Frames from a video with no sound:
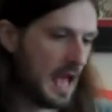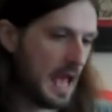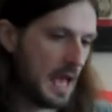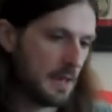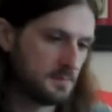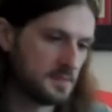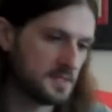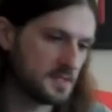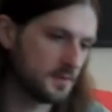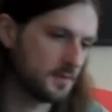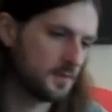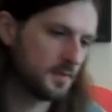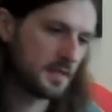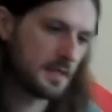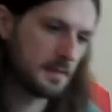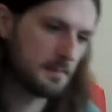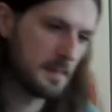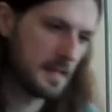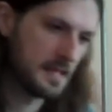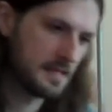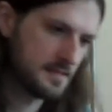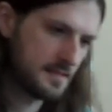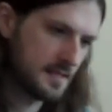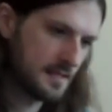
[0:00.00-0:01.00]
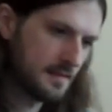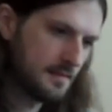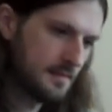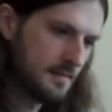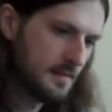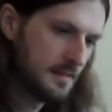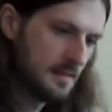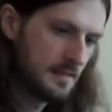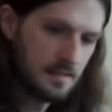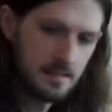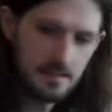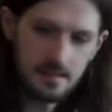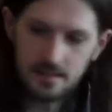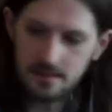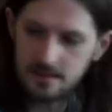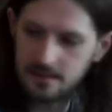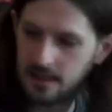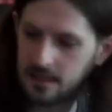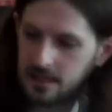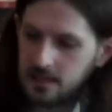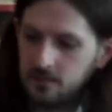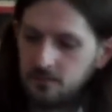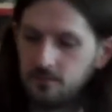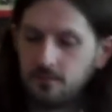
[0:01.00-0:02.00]
Absolutely amazing.
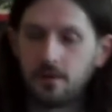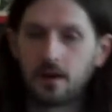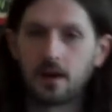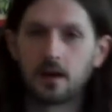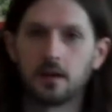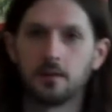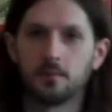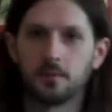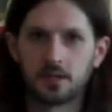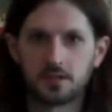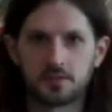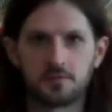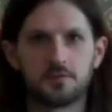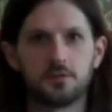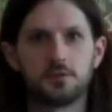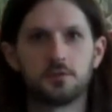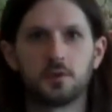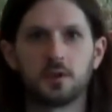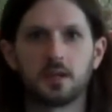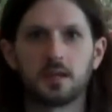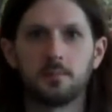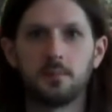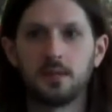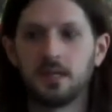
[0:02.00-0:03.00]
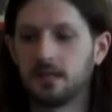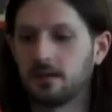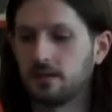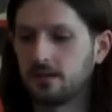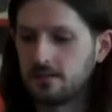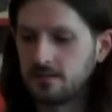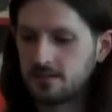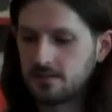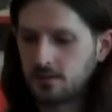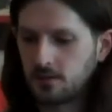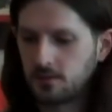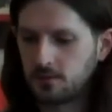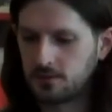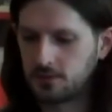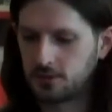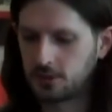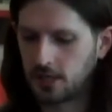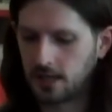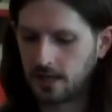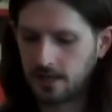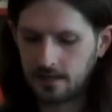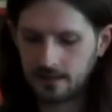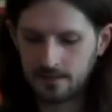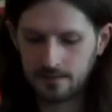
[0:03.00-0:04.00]
Thank you very much for joining me here on Soda
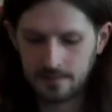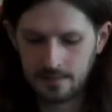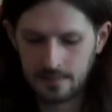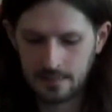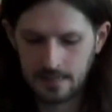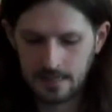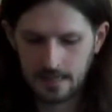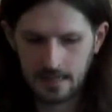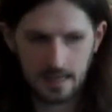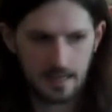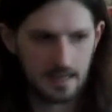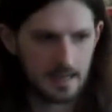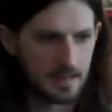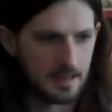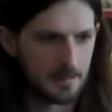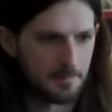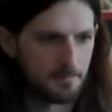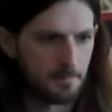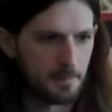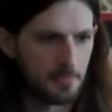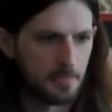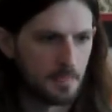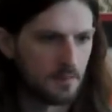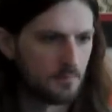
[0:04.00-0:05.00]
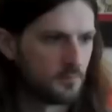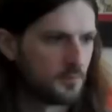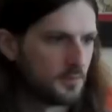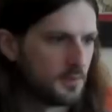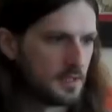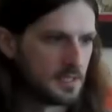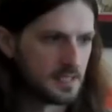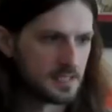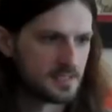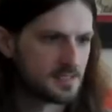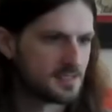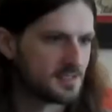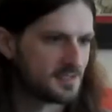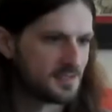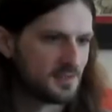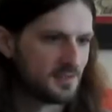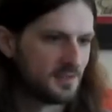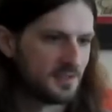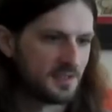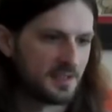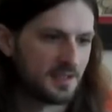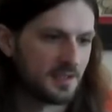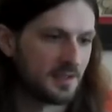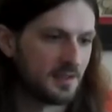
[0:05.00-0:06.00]
Giant um, for this,
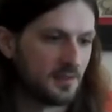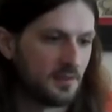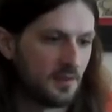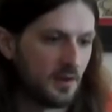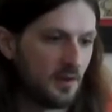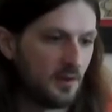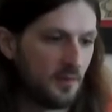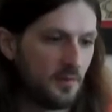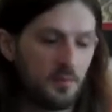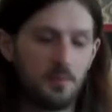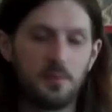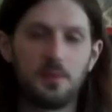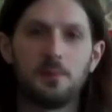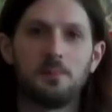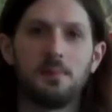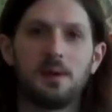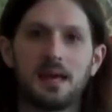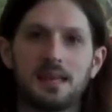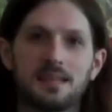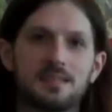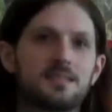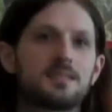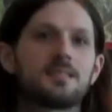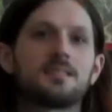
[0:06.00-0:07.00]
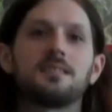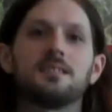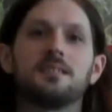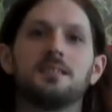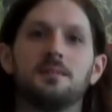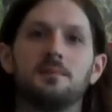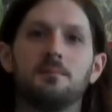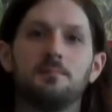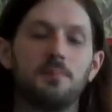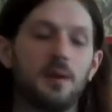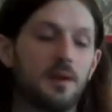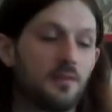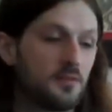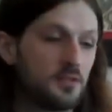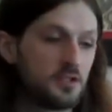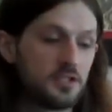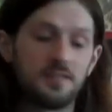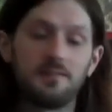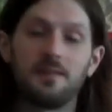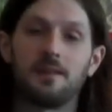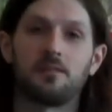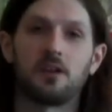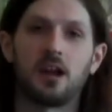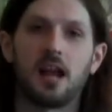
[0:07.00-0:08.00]
uh, uh, the best beverage
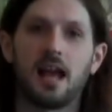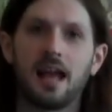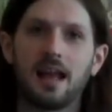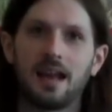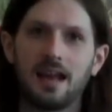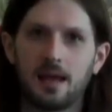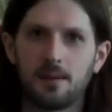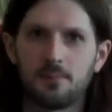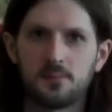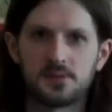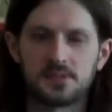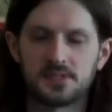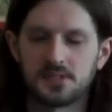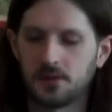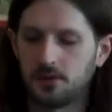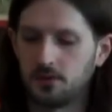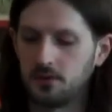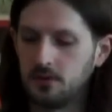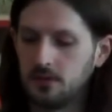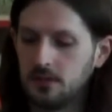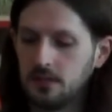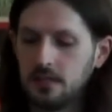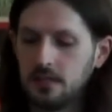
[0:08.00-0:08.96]
I've ever had episode.